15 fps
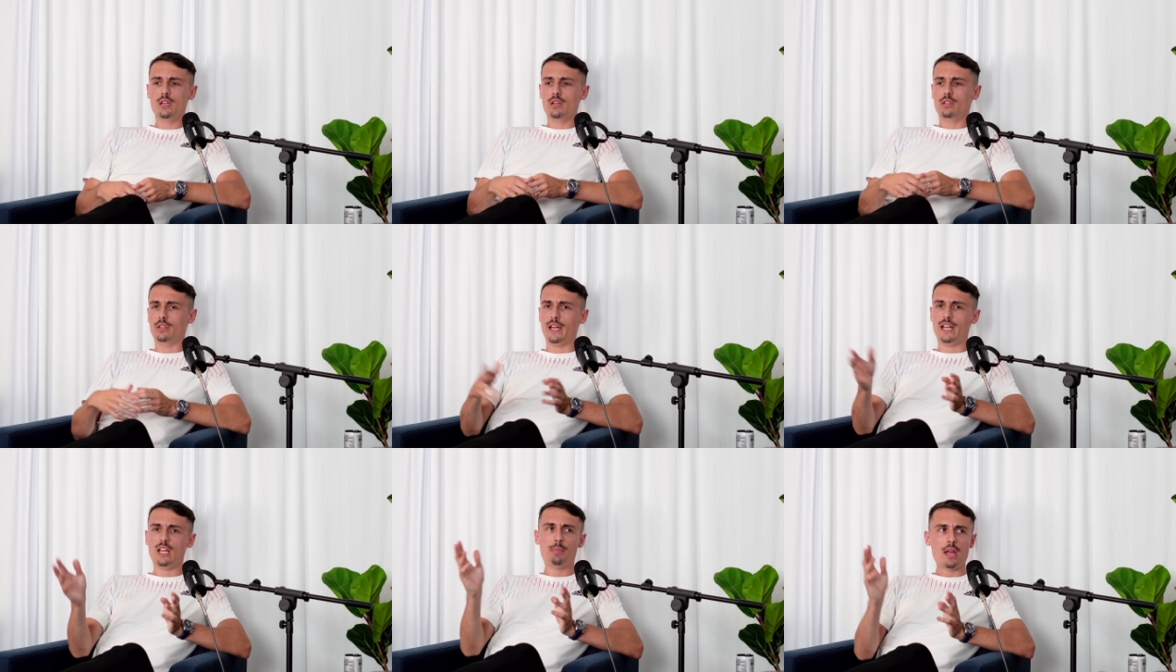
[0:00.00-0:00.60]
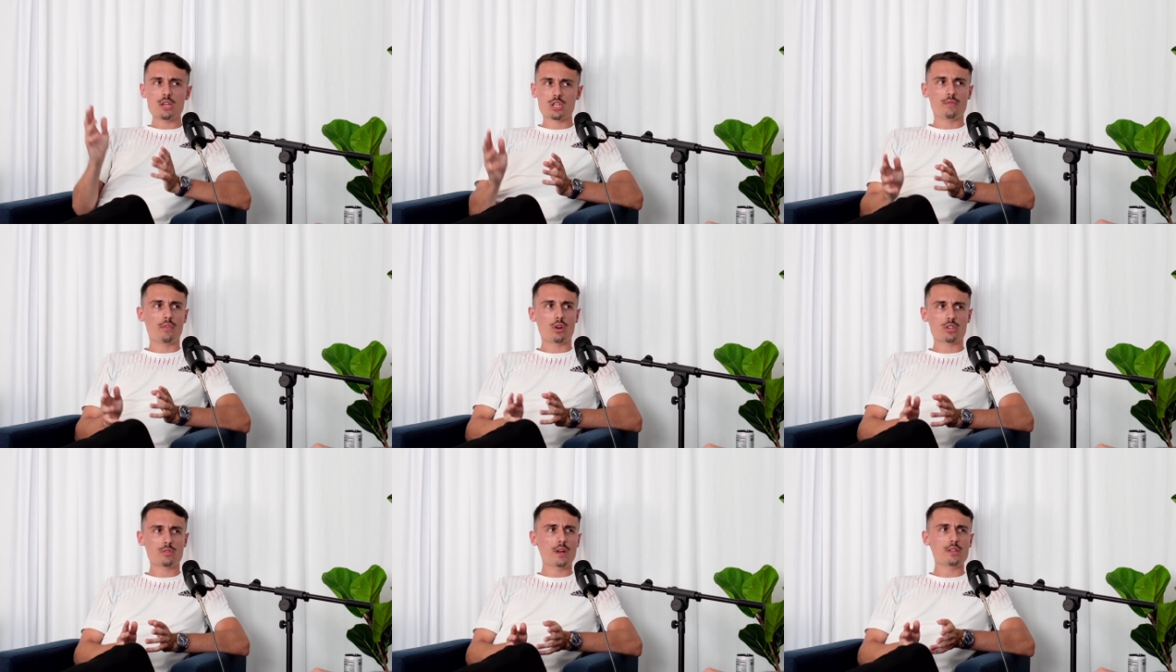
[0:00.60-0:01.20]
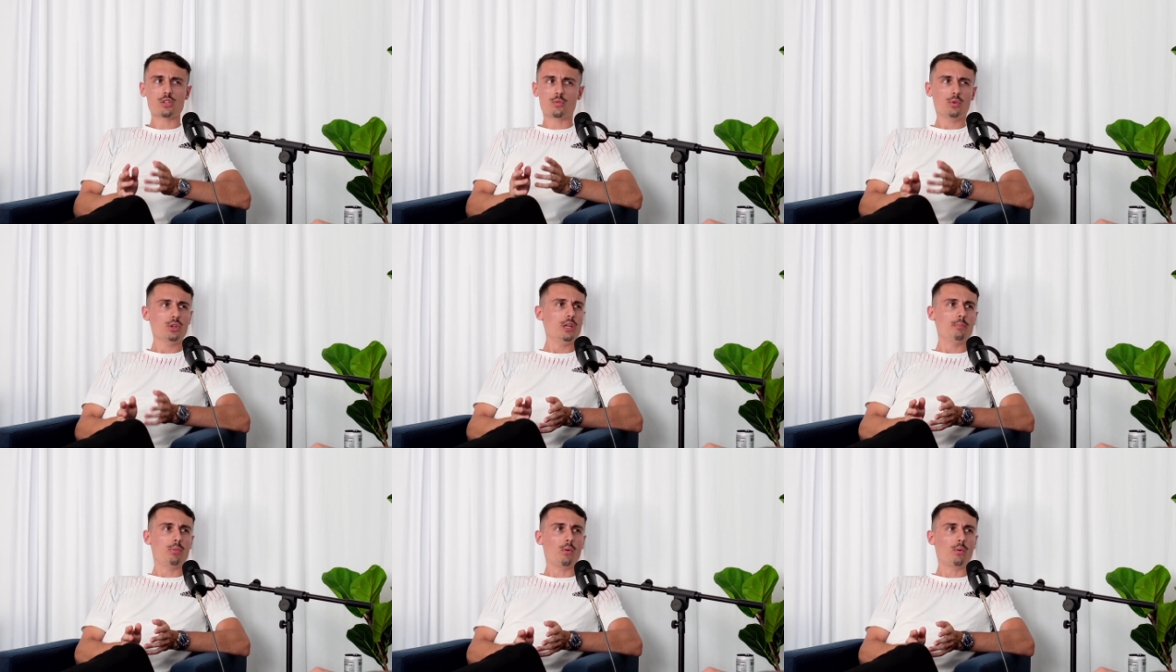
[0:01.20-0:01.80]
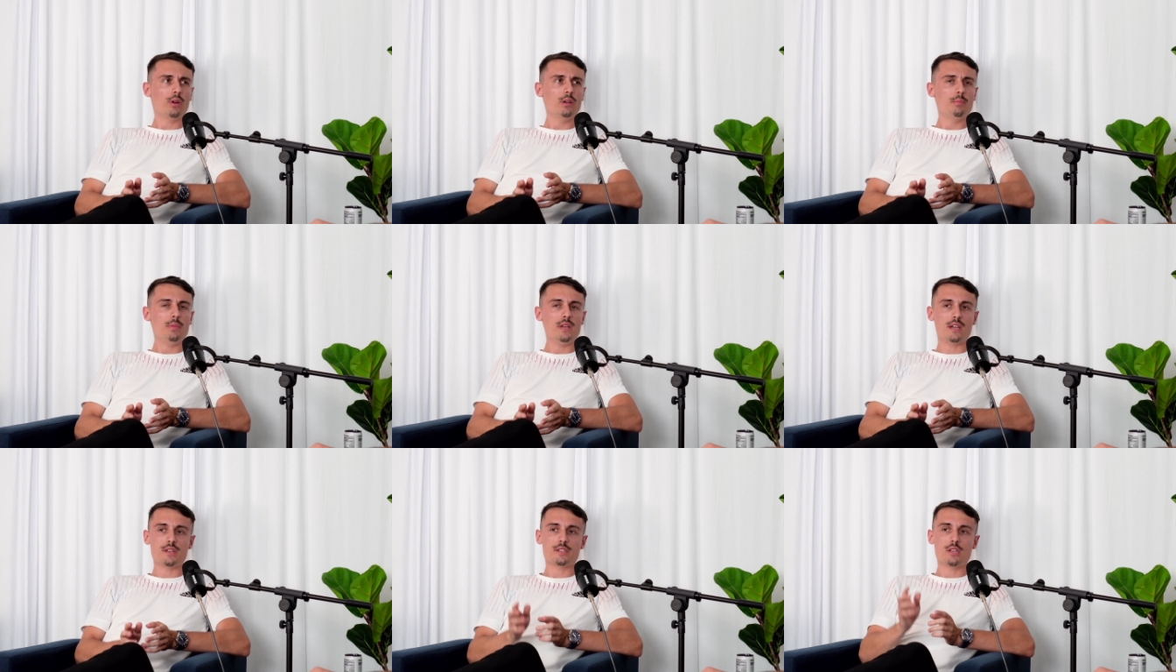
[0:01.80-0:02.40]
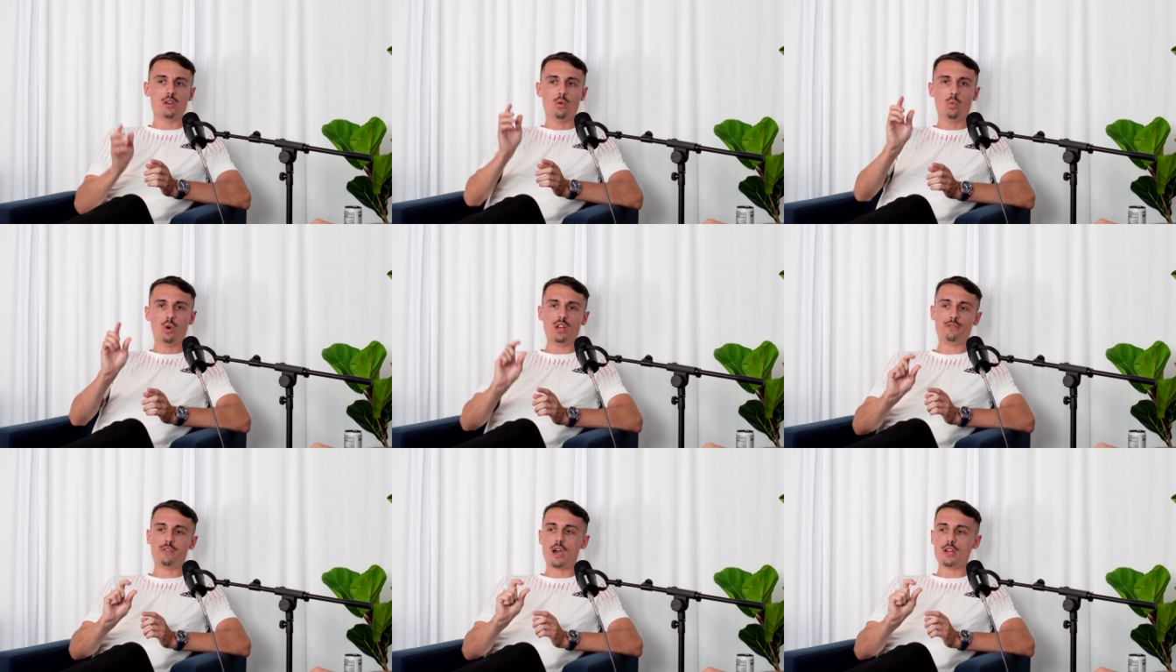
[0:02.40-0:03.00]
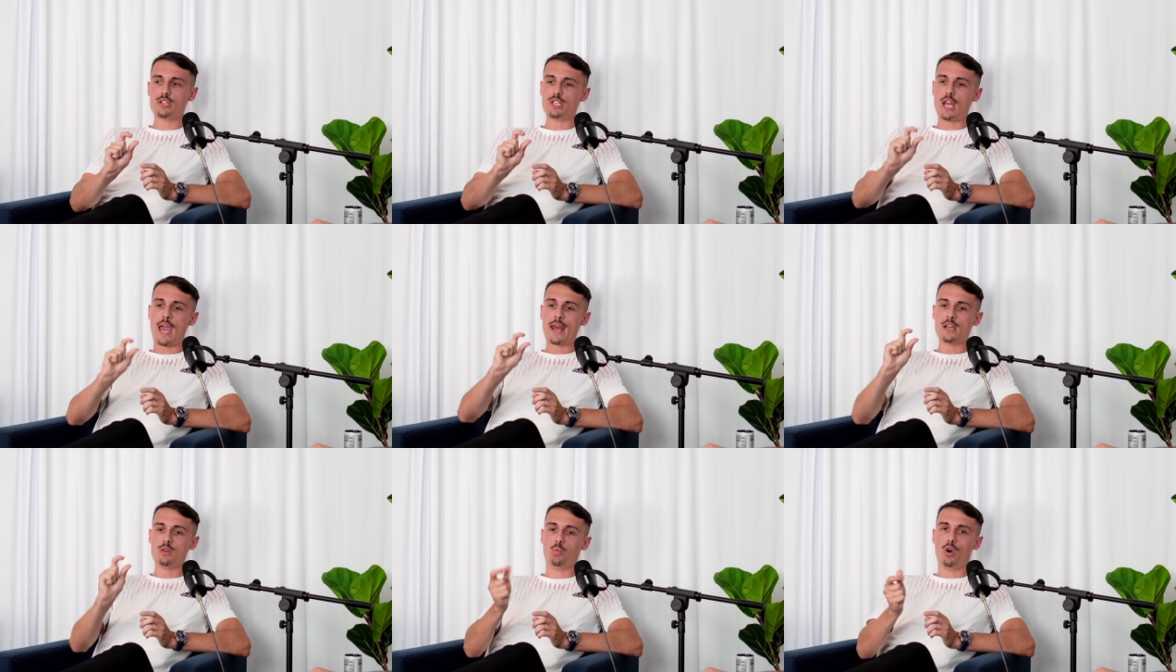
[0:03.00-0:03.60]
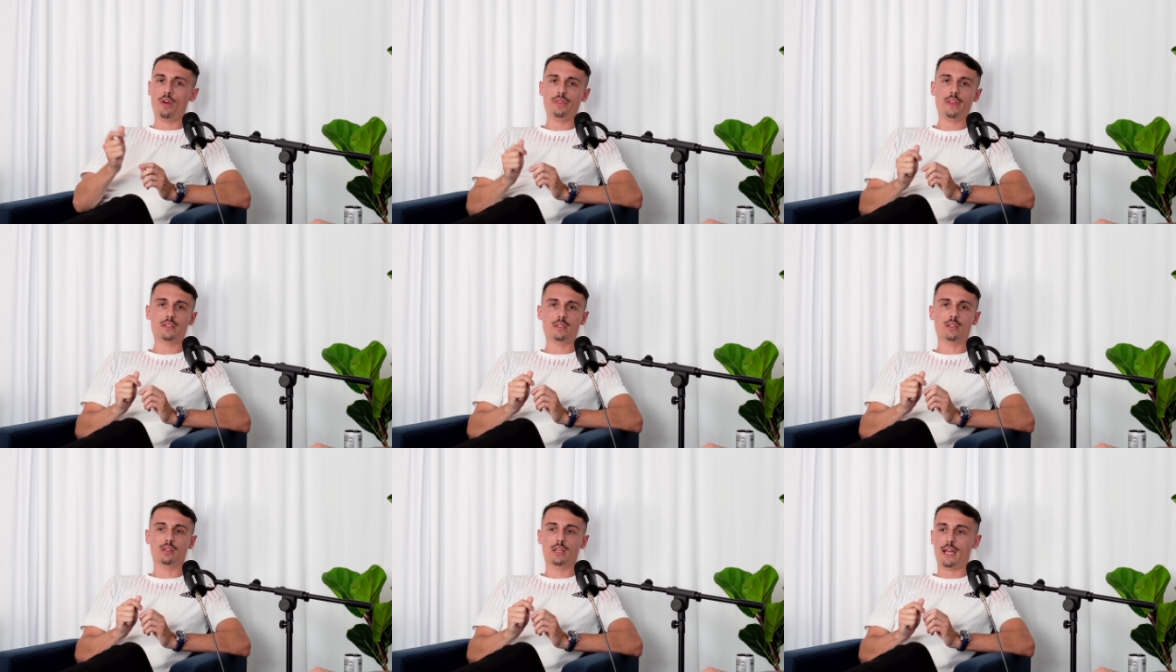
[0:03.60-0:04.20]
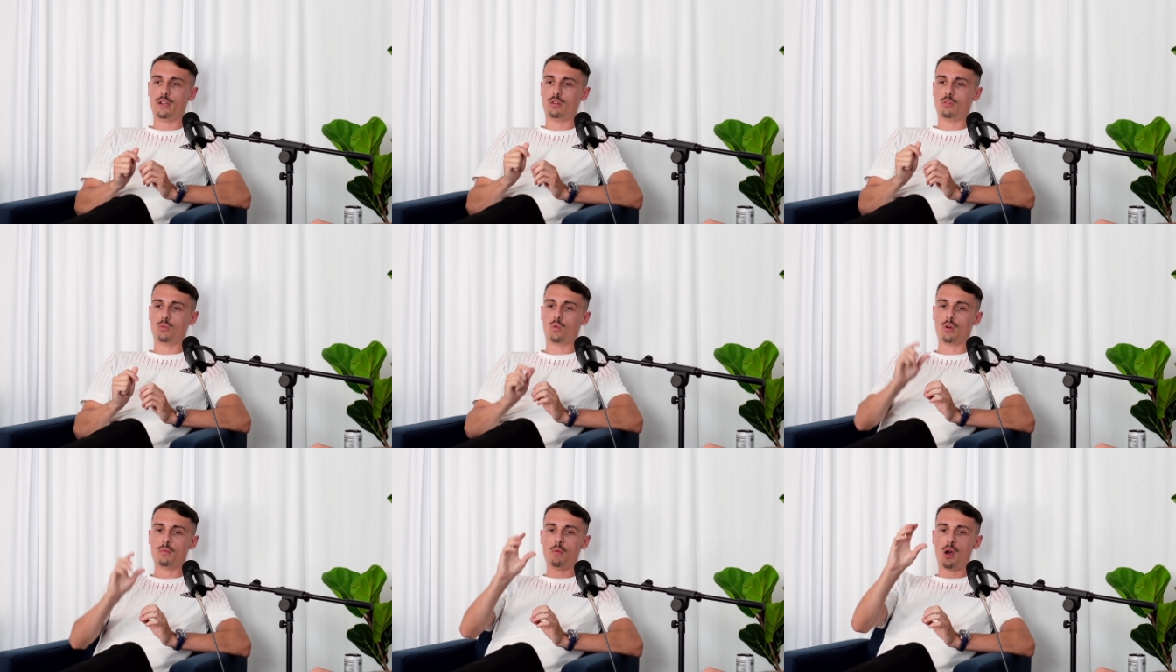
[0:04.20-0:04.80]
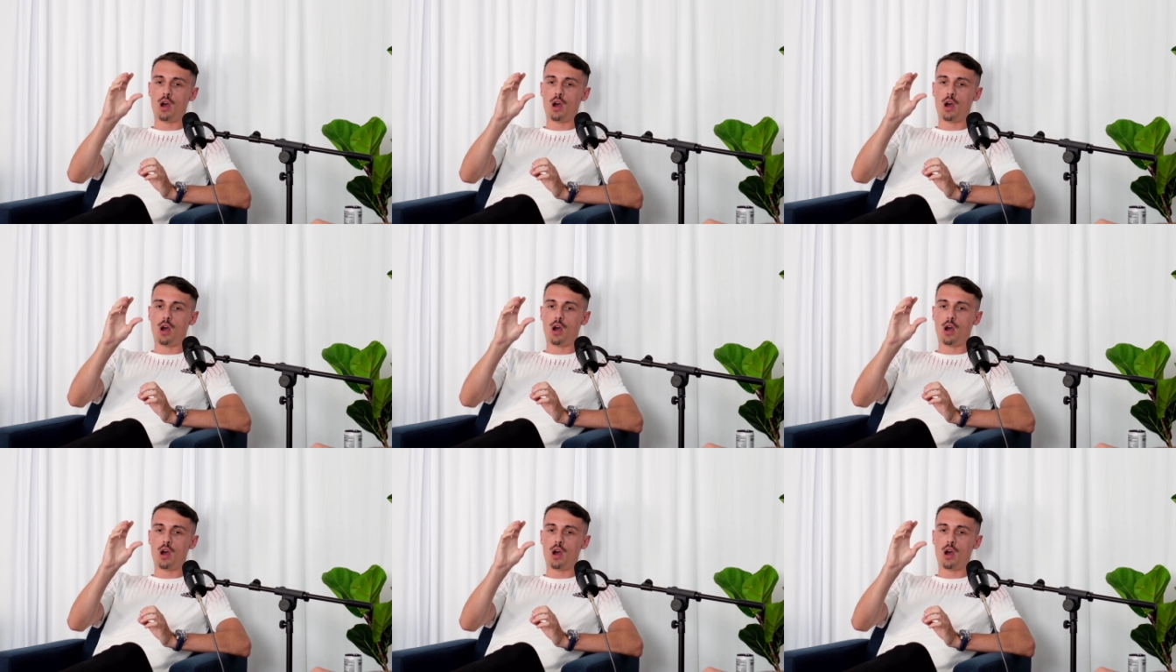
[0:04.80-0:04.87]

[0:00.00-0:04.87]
Landing page conversion rates are really important because what if I just added one thing to the lander or